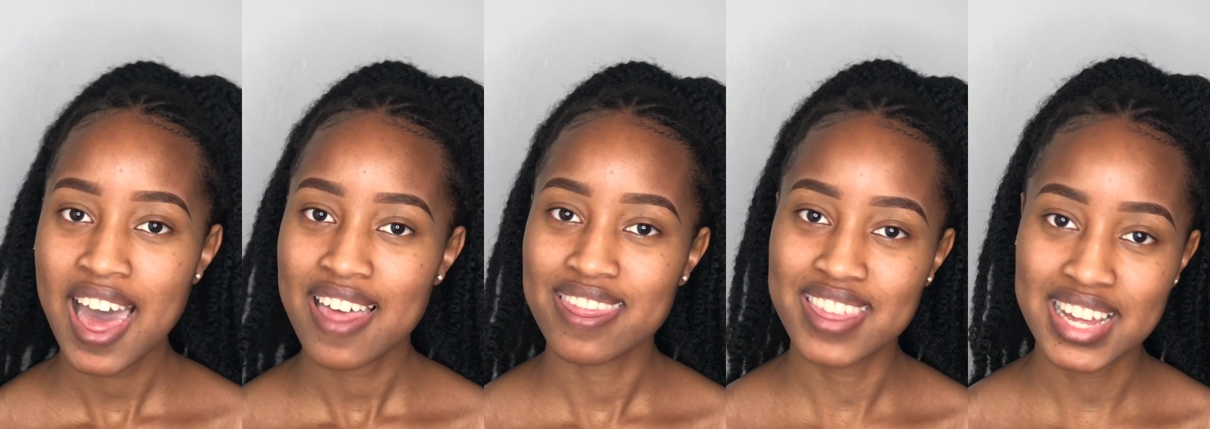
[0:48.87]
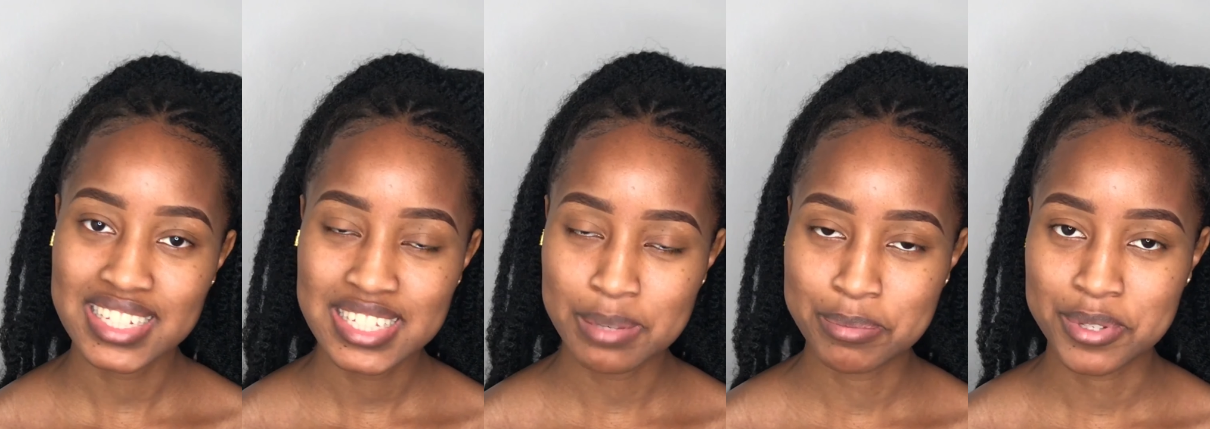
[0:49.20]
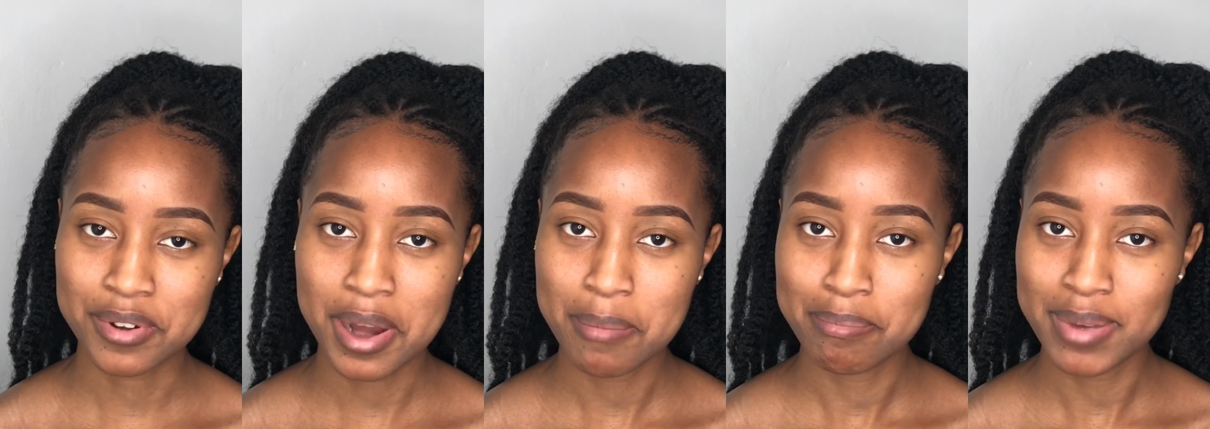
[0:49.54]
that
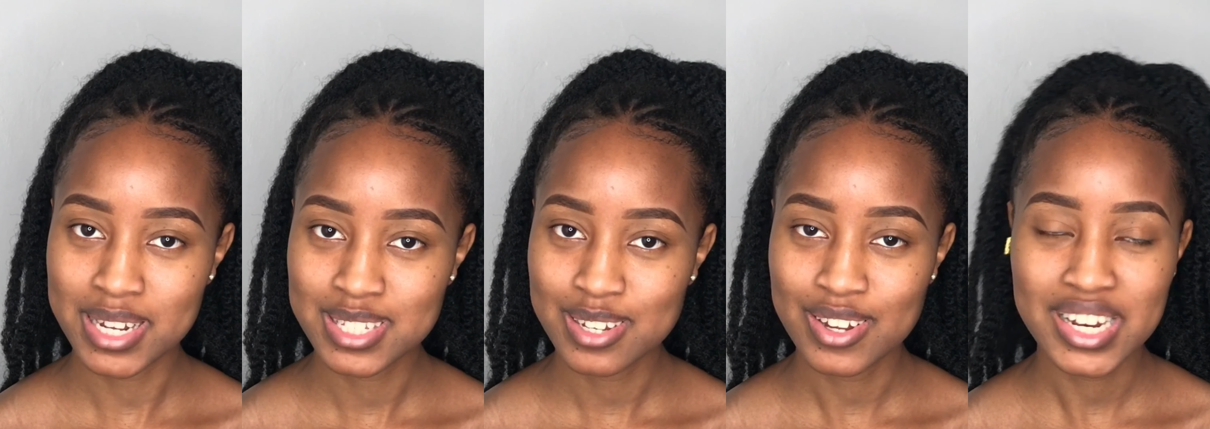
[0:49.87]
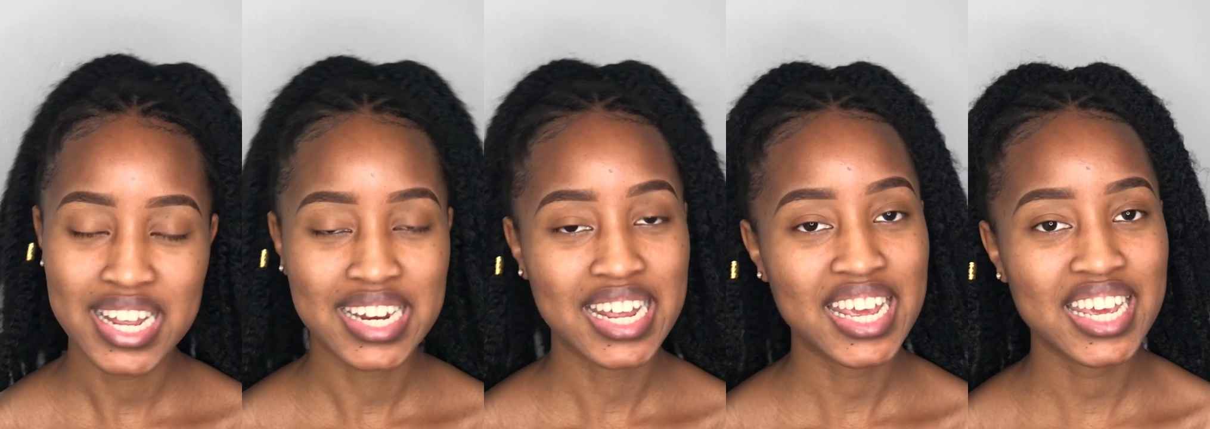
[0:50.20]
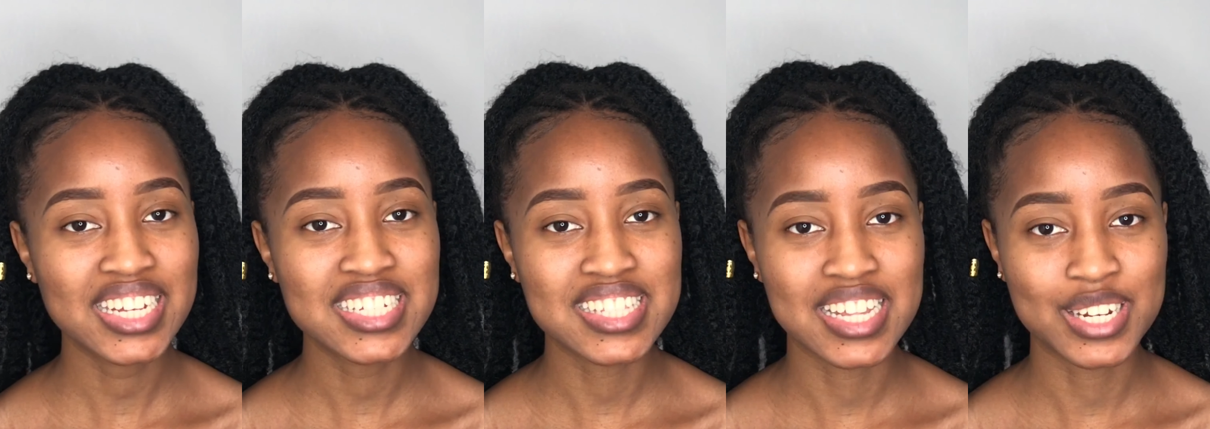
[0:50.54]
subscribe button and
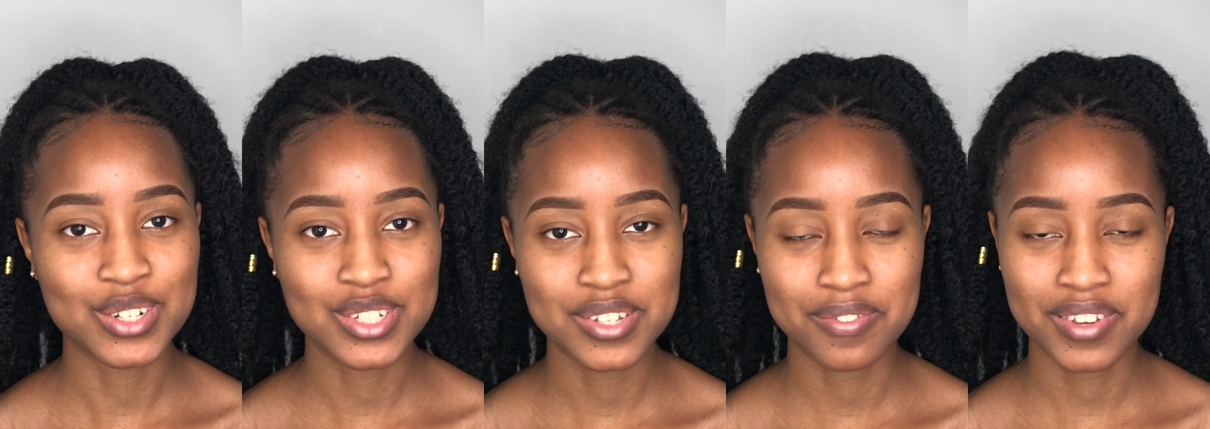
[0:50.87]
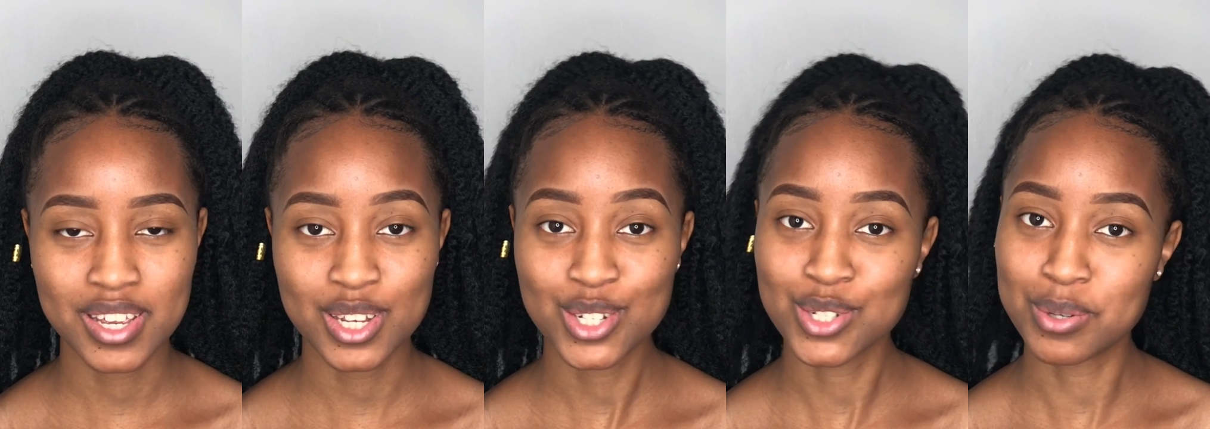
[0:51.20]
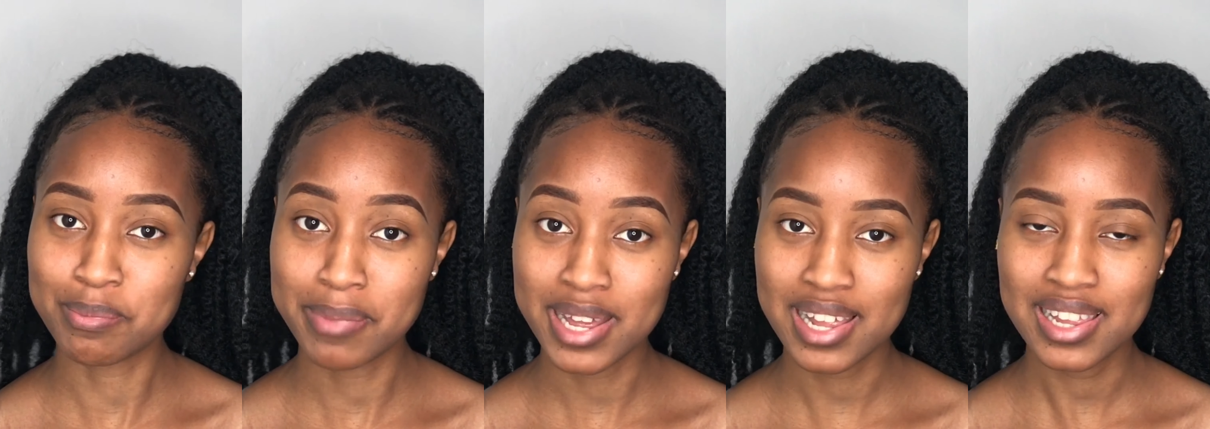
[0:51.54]
hit the
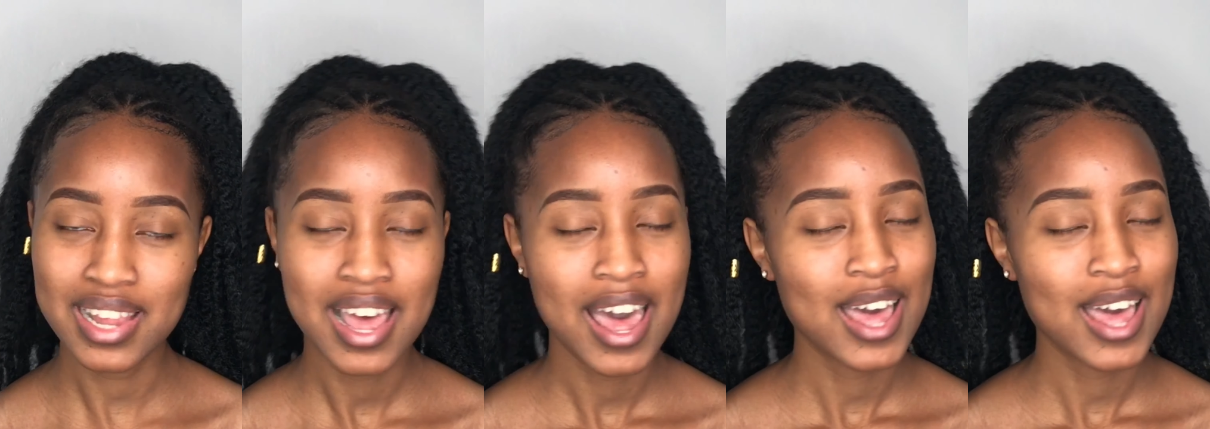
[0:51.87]
notification bell